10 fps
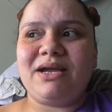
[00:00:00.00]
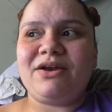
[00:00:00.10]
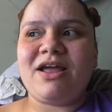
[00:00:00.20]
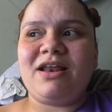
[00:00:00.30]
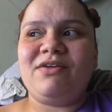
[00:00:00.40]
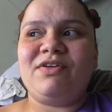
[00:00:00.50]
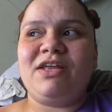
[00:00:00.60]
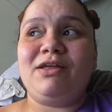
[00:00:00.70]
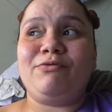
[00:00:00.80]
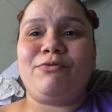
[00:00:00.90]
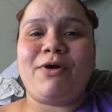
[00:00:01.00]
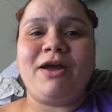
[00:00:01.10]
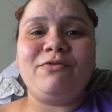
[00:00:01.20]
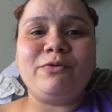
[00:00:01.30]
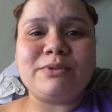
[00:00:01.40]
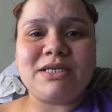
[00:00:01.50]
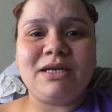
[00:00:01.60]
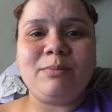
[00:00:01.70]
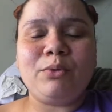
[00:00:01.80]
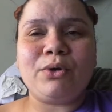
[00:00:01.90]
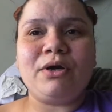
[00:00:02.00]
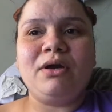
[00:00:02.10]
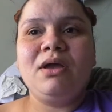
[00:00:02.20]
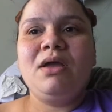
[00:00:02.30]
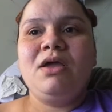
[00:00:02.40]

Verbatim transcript: they're not even eating fried foods anymore,